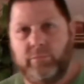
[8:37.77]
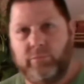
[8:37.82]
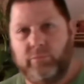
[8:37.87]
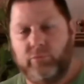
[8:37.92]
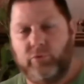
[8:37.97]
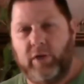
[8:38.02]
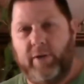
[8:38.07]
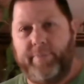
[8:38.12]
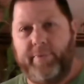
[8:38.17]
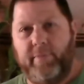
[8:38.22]

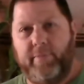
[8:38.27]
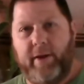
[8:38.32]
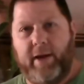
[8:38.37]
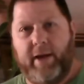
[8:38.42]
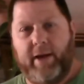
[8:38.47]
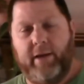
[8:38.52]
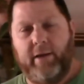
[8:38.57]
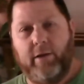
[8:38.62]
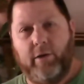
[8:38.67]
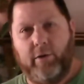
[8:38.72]
drop it by
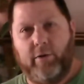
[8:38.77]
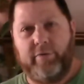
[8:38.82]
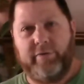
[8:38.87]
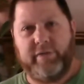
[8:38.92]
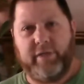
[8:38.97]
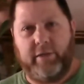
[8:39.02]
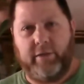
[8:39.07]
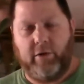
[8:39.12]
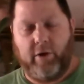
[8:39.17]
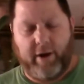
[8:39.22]

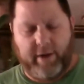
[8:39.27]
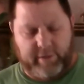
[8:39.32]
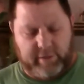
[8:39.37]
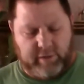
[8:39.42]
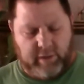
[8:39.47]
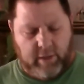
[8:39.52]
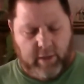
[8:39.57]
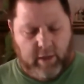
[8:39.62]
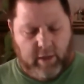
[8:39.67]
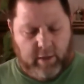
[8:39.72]
110 grains.
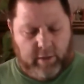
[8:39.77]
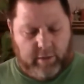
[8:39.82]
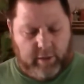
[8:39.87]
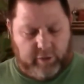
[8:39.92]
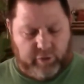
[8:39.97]
The